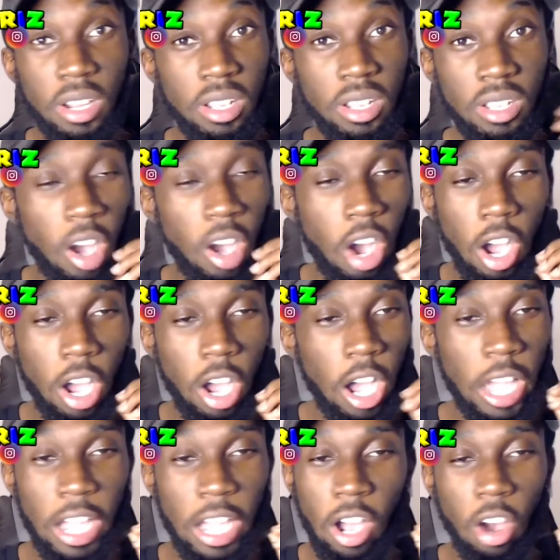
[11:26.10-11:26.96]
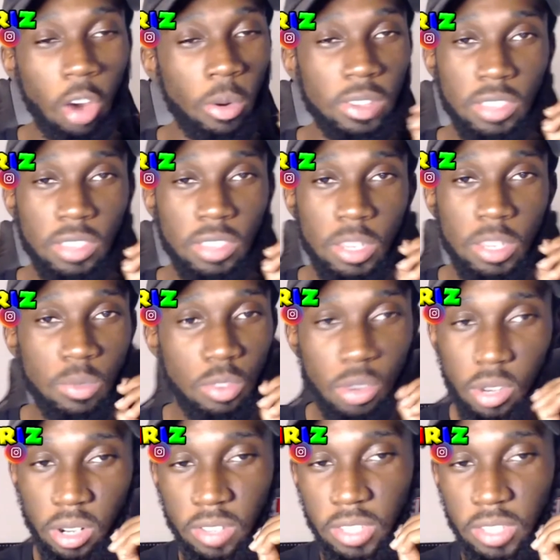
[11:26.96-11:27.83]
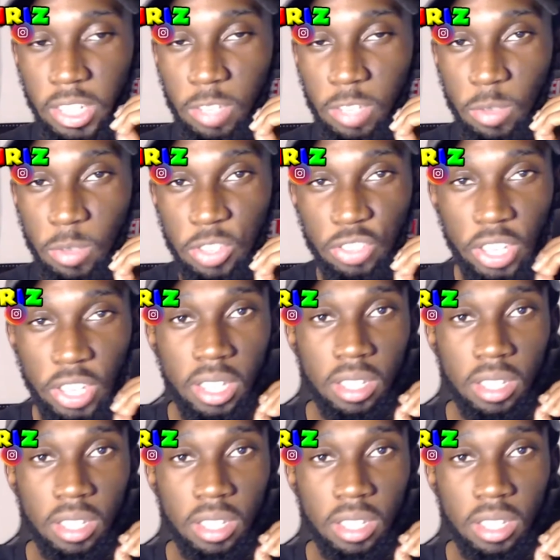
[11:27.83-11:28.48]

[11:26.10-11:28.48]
I always keep score. Because niggas be cheating.